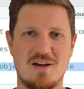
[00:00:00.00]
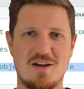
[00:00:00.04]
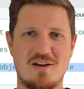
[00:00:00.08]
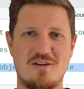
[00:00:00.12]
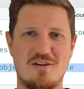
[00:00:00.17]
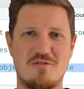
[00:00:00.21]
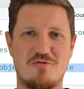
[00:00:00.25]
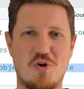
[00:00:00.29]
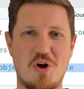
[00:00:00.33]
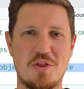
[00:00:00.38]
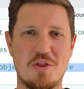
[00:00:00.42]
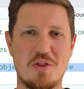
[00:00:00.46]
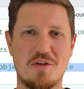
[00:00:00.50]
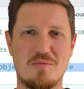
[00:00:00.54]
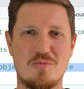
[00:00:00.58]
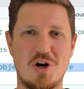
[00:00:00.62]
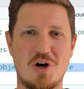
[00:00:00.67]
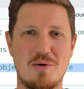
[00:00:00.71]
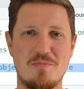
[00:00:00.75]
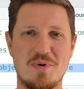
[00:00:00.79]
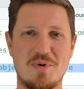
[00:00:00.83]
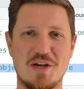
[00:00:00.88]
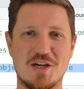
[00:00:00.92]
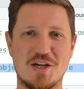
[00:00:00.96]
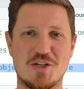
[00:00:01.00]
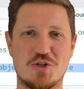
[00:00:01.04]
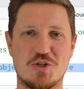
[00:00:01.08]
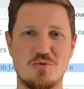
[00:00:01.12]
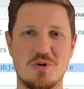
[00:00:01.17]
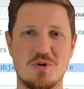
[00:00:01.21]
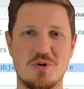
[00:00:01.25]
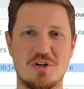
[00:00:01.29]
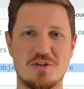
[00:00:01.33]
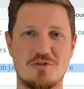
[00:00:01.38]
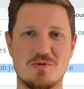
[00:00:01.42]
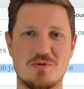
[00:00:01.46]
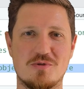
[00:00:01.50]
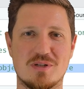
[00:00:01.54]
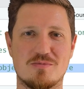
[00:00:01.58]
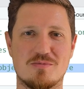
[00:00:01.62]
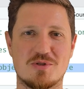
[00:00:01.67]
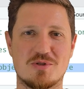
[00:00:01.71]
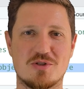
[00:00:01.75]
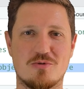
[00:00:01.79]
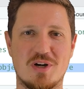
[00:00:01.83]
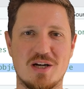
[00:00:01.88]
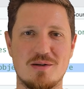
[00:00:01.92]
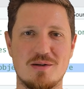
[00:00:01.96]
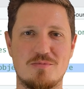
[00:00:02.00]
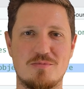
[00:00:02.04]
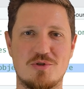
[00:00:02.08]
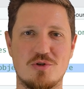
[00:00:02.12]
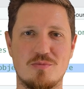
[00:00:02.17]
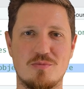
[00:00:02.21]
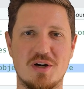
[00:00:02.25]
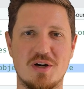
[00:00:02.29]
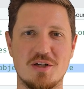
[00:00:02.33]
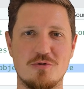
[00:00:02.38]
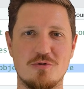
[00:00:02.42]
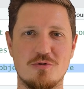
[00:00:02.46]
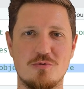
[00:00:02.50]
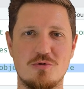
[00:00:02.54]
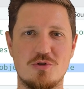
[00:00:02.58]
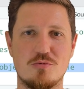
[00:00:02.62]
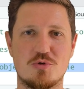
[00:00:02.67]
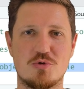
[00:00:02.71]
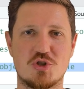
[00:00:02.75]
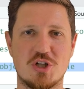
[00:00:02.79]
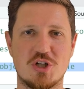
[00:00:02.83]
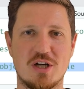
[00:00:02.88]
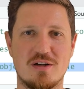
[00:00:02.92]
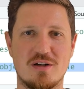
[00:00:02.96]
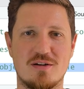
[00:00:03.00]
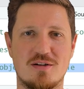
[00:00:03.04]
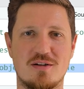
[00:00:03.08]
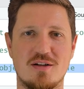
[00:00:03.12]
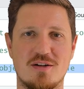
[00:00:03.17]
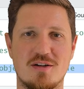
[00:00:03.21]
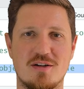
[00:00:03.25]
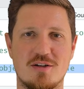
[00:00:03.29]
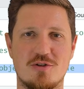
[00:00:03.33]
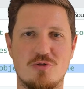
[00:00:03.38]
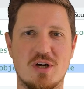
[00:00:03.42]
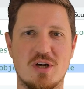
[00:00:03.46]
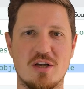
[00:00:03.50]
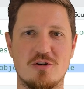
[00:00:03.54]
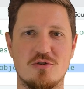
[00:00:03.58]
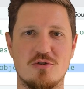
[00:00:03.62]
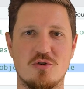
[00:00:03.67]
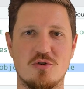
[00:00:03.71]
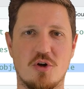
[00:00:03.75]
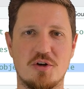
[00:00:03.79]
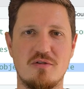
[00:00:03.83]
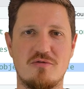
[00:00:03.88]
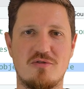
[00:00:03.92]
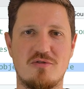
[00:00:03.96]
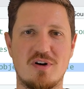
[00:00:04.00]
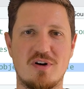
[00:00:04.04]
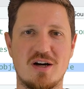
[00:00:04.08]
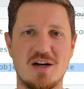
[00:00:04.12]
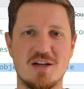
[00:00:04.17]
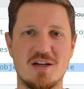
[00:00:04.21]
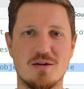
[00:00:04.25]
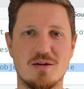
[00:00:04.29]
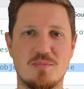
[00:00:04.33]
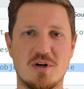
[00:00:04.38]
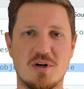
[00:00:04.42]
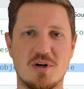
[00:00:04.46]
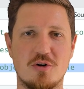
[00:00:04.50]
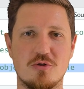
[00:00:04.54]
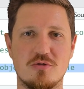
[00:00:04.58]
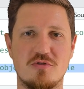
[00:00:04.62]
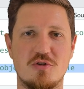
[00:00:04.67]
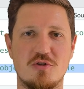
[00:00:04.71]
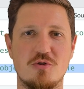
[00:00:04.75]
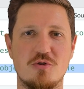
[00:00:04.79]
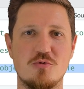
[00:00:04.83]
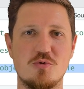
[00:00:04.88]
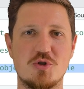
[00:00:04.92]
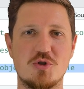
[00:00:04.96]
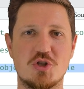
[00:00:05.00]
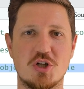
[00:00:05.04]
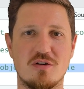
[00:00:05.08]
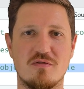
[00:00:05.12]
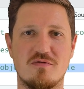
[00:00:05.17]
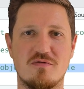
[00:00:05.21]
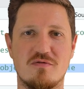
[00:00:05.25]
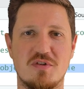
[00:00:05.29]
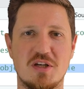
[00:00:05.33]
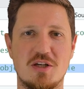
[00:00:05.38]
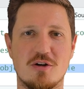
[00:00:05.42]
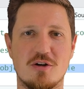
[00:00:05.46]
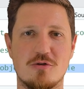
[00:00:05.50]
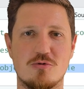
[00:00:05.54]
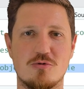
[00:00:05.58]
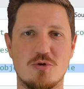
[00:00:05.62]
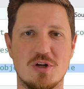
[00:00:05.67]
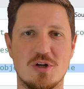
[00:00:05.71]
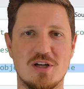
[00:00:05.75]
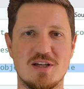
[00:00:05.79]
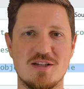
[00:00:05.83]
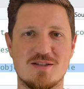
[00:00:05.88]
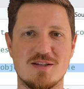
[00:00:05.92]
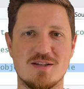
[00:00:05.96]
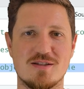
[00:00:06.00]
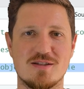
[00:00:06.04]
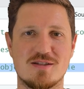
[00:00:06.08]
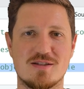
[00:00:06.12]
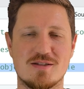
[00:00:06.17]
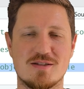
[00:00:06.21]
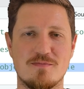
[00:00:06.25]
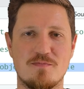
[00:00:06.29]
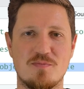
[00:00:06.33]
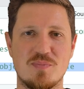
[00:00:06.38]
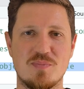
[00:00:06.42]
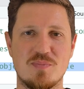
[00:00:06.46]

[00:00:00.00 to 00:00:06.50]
Furthermore, make sure to subscribe to my YouTube channel to get notified about future video releases.